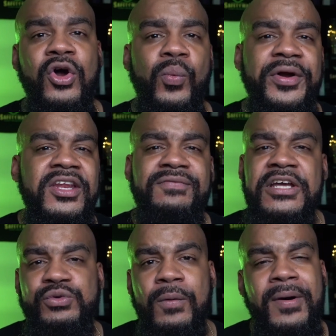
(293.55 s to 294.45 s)
one
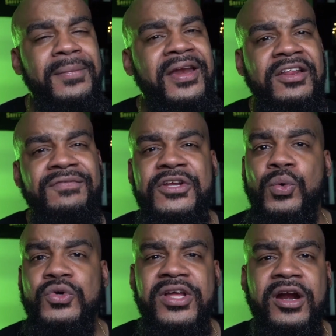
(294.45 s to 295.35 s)
individual, but many
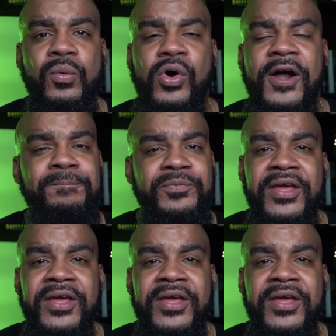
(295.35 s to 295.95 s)
individuals that are one,